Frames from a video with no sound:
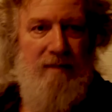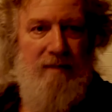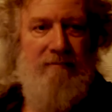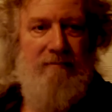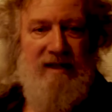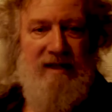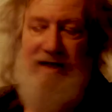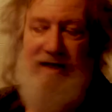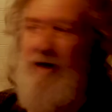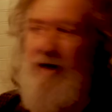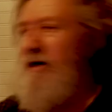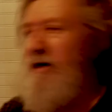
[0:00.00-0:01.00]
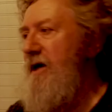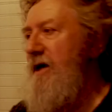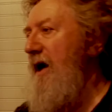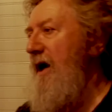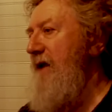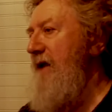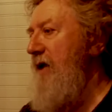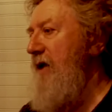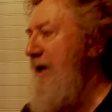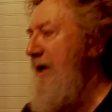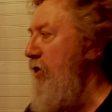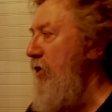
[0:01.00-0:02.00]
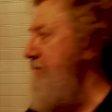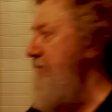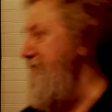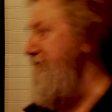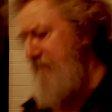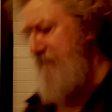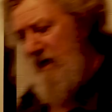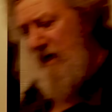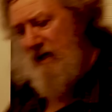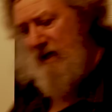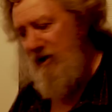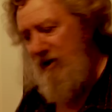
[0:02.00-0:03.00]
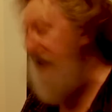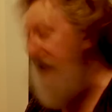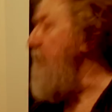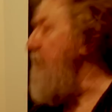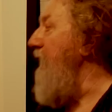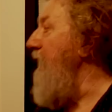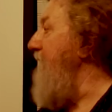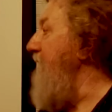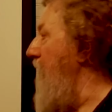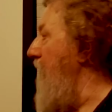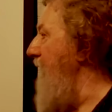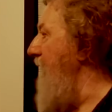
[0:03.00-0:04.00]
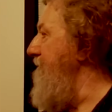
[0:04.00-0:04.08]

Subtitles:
because I've already done a lot of the legwork. So I guess we'll end there, right?